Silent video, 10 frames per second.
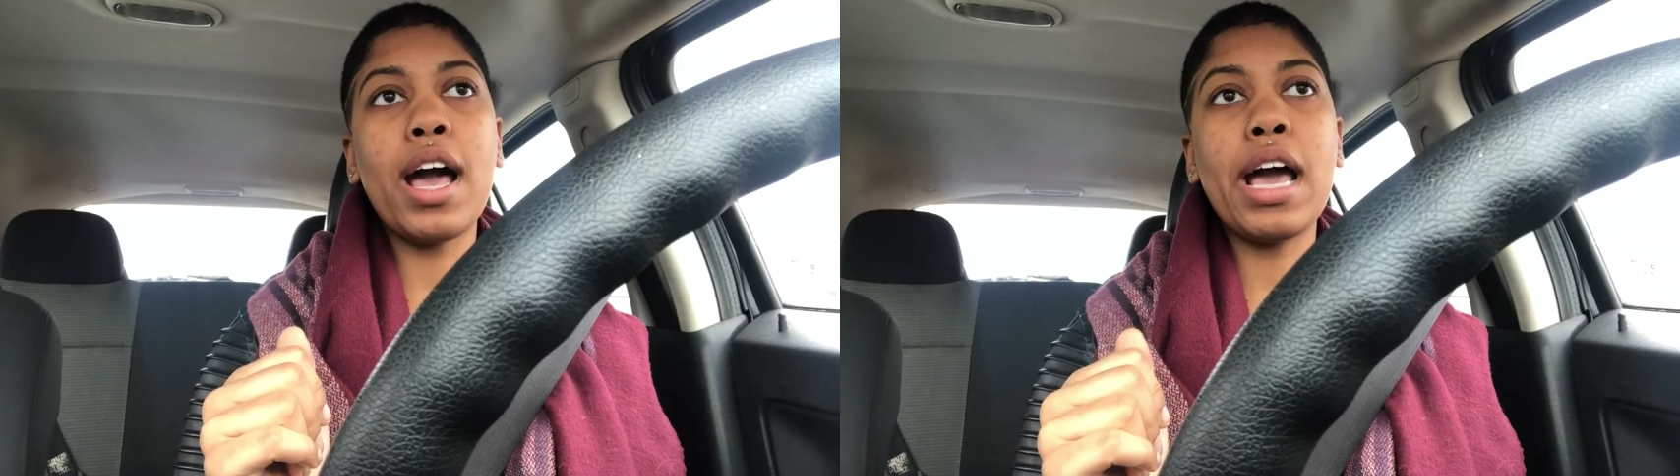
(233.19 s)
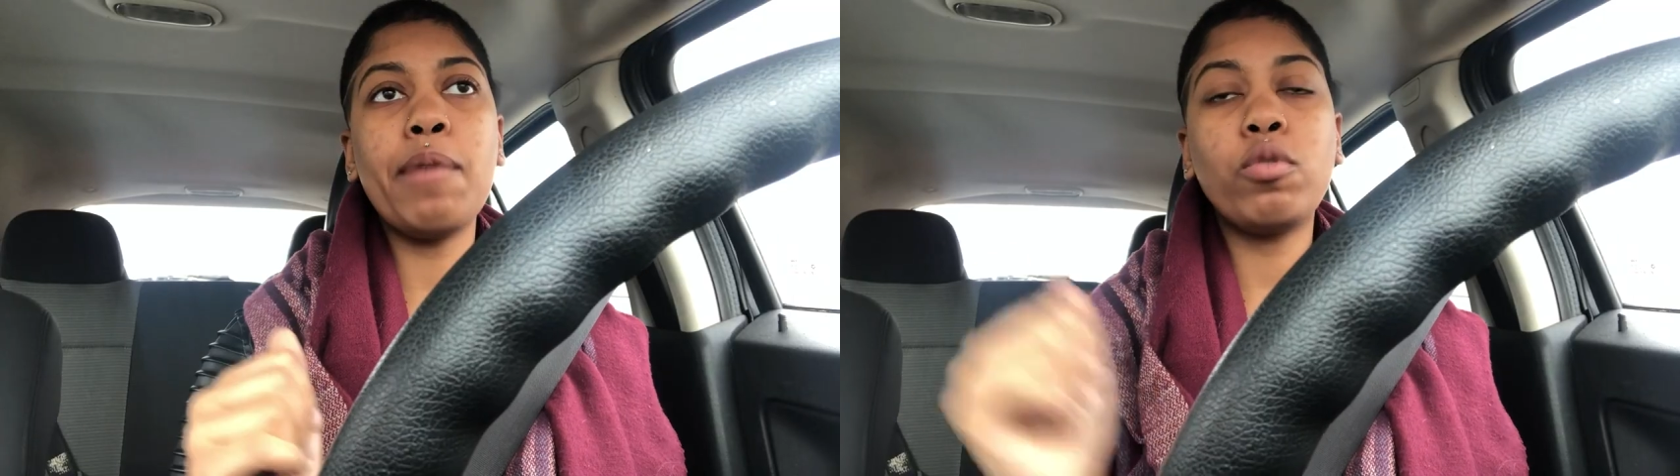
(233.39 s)

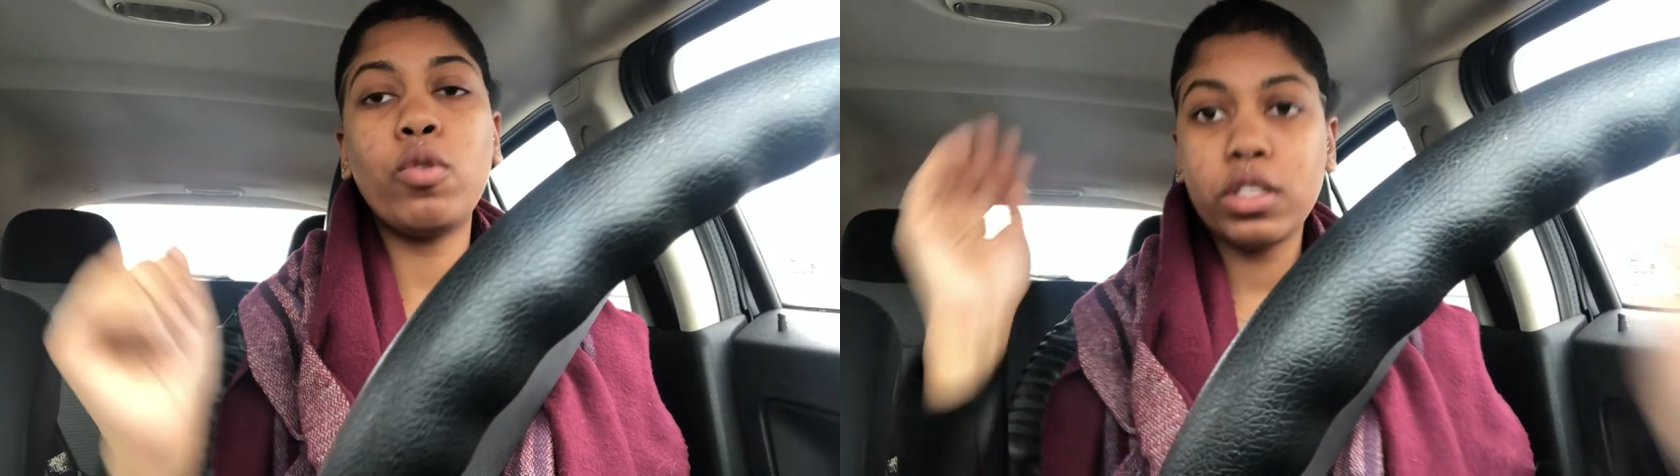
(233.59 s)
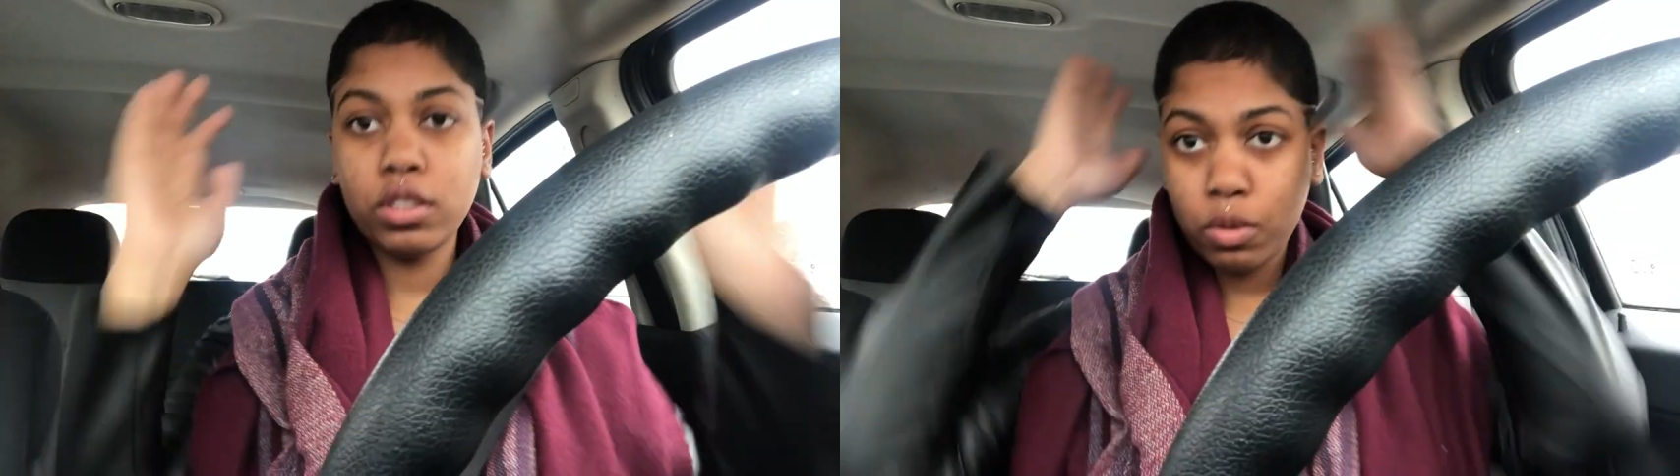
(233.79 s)
I am
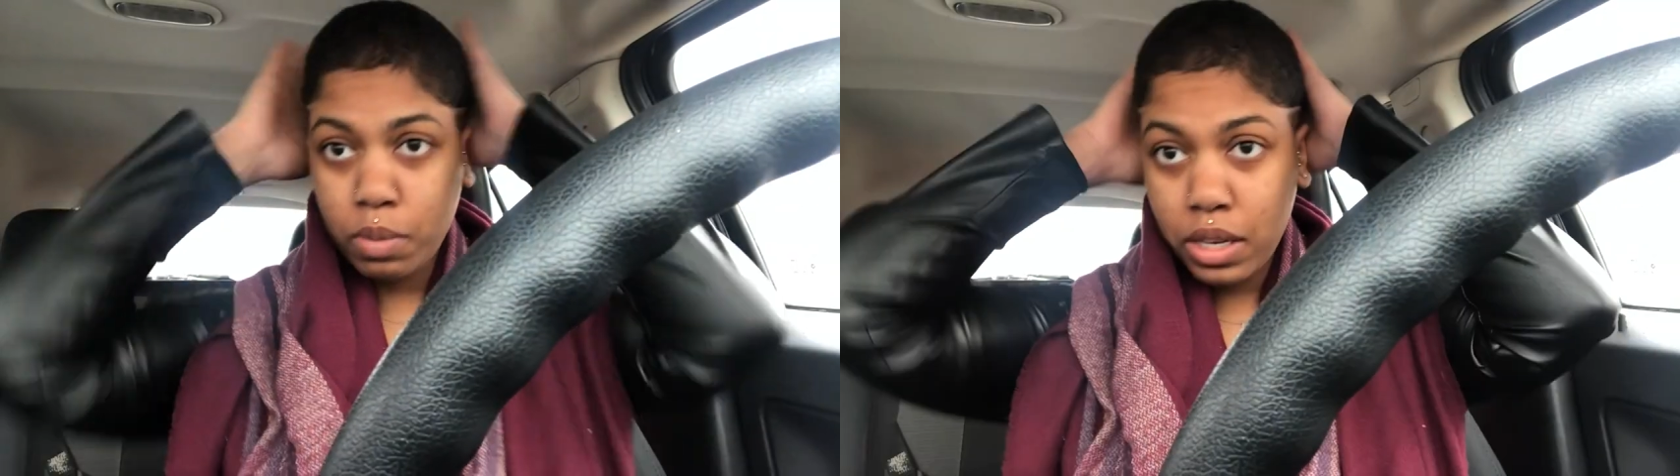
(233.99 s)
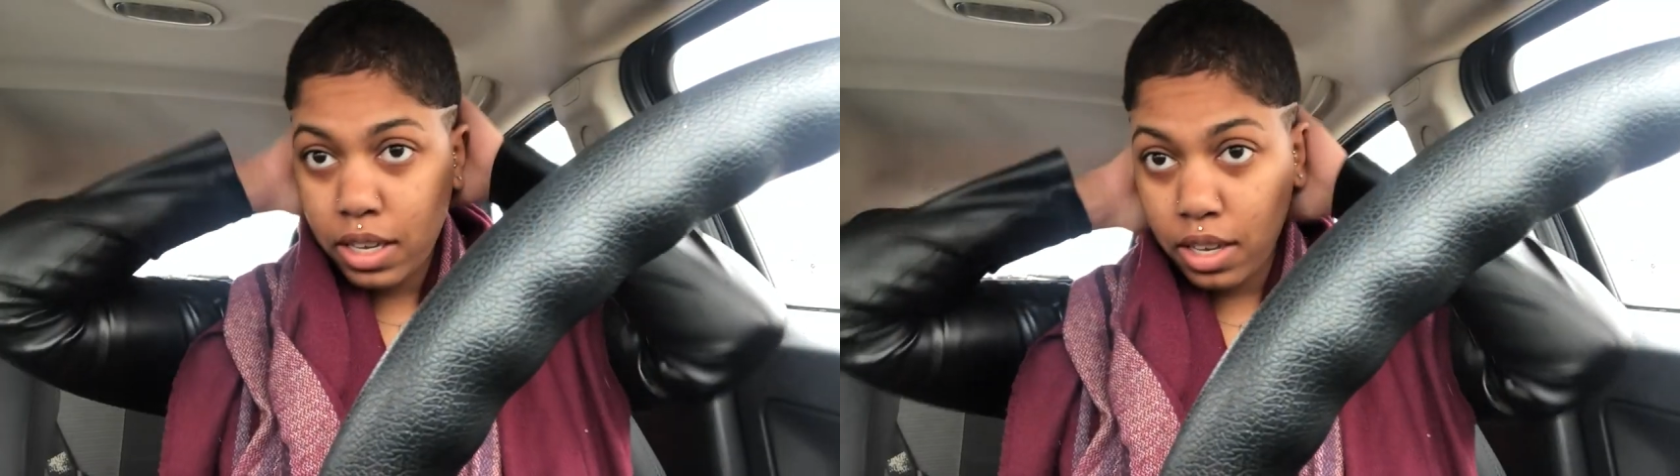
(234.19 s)
going to
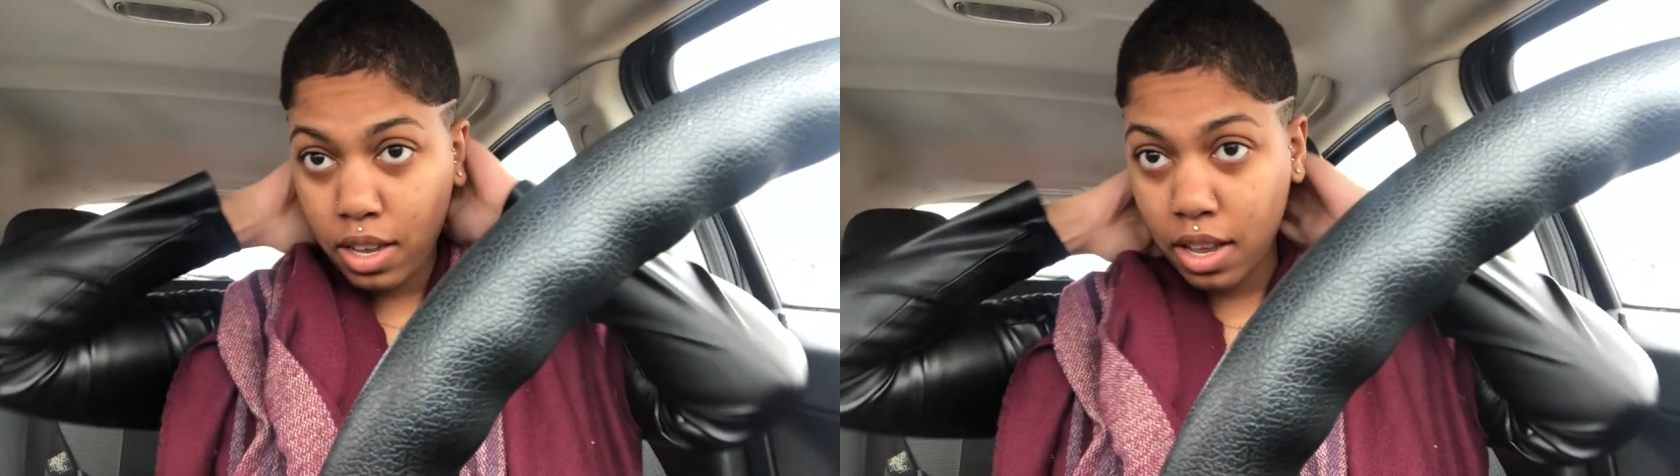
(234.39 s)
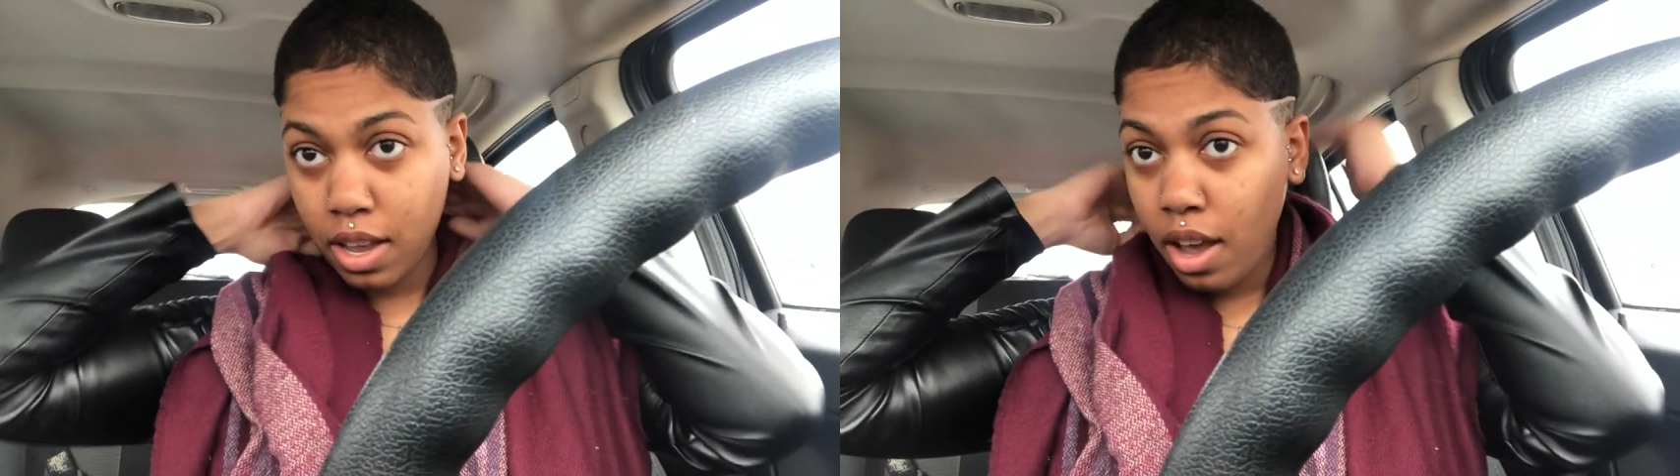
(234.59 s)
be
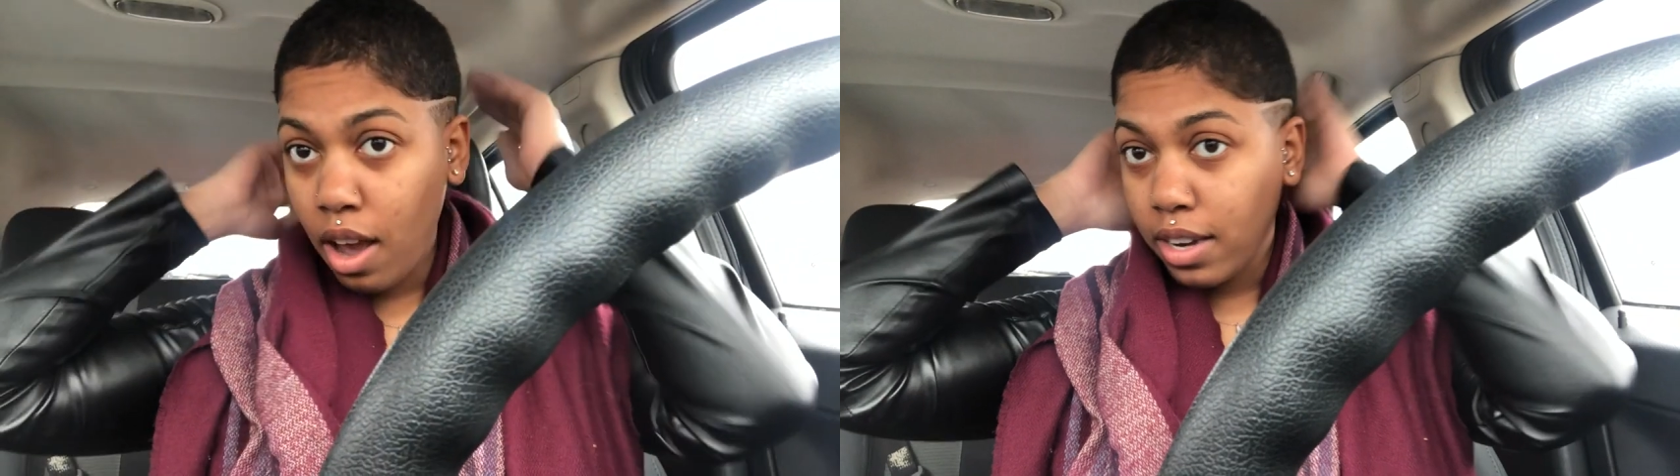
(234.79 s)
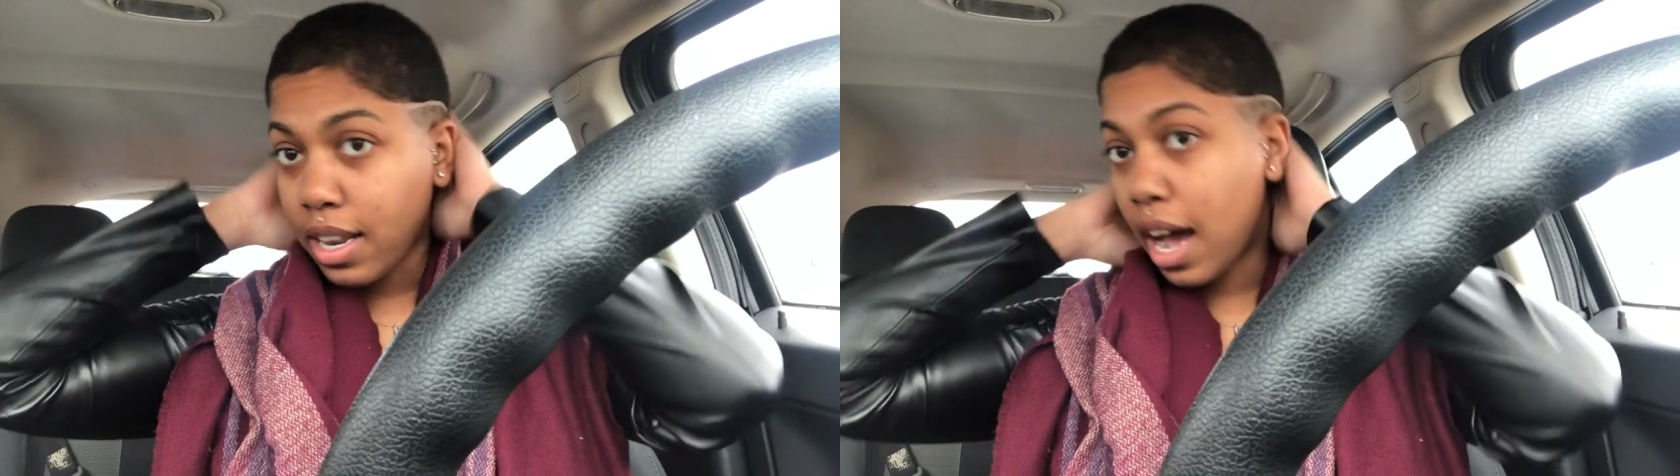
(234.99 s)

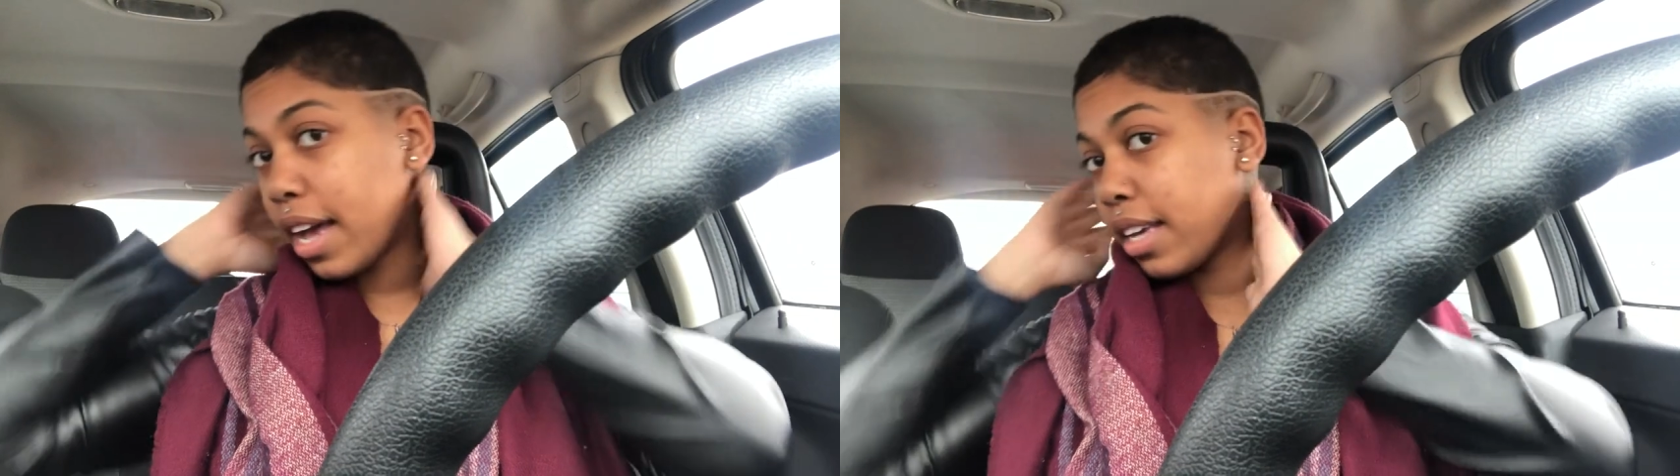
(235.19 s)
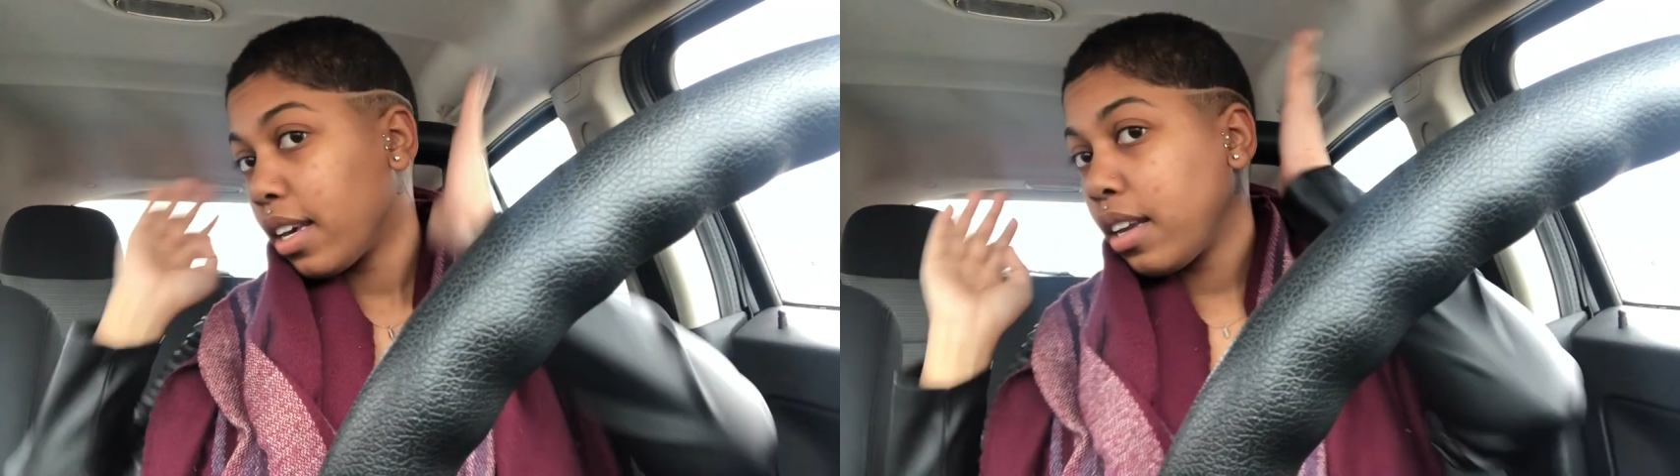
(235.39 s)

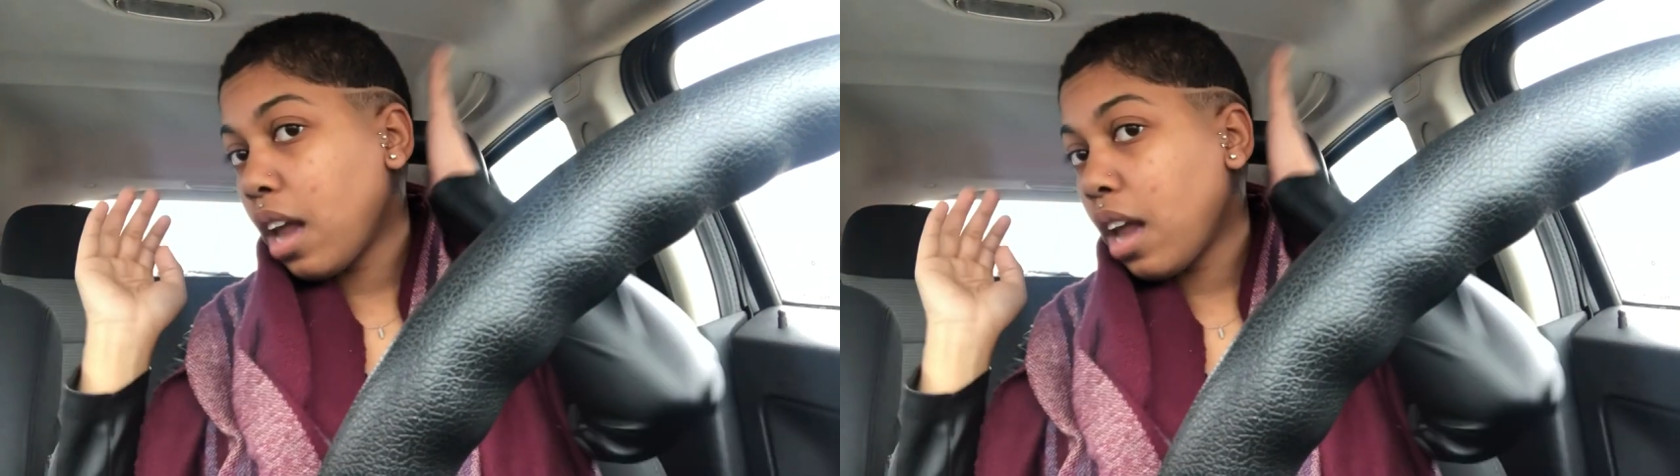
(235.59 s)
dyeing it.